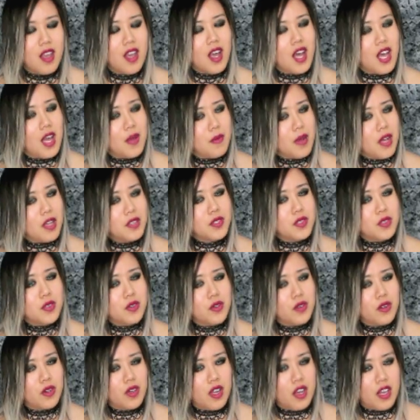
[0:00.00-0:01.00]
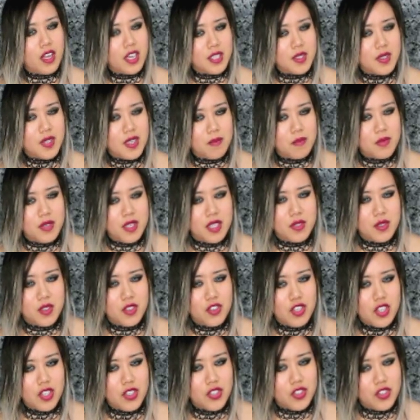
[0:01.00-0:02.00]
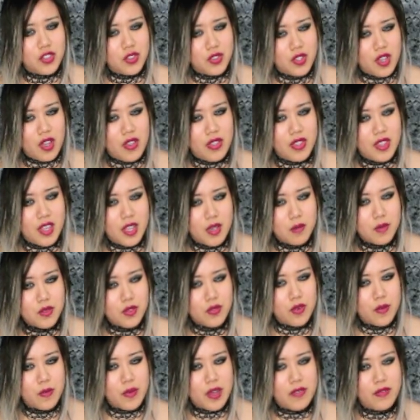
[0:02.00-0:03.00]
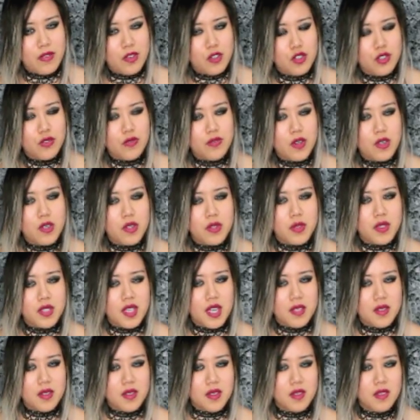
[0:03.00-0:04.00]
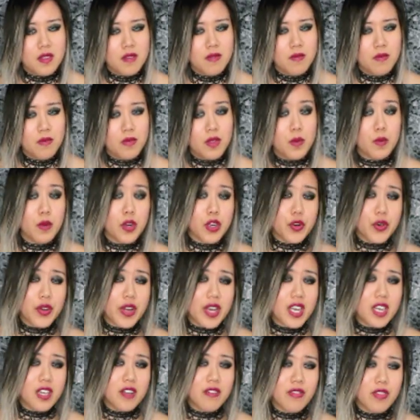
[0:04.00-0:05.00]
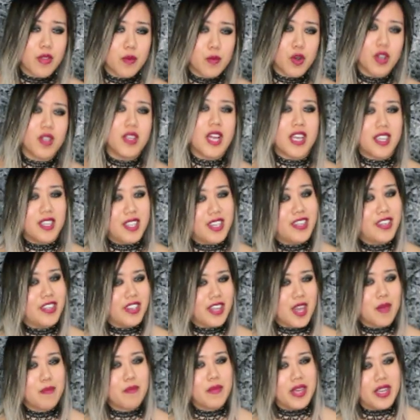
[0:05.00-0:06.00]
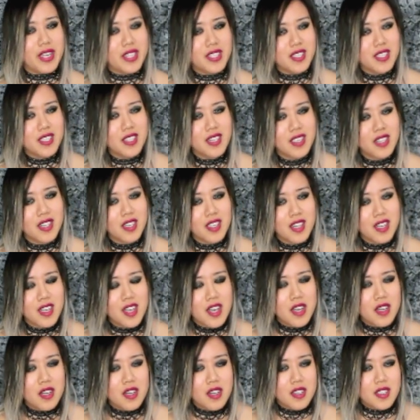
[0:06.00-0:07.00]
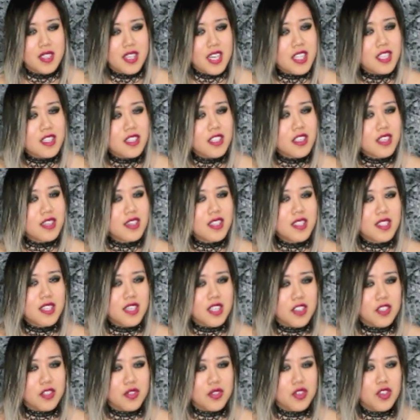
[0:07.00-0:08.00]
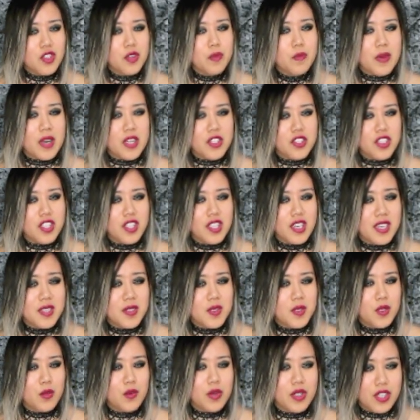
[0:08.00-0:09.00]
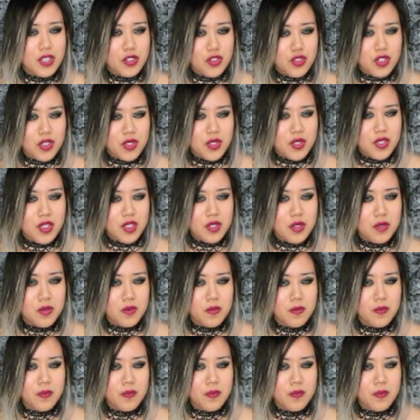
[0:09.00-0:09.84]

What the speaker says: I'm also accepting suggestions on themes for my future photo sets. The more creative, the more likely it'll get picked. Take a look at the tiers in your budget and see what interests you.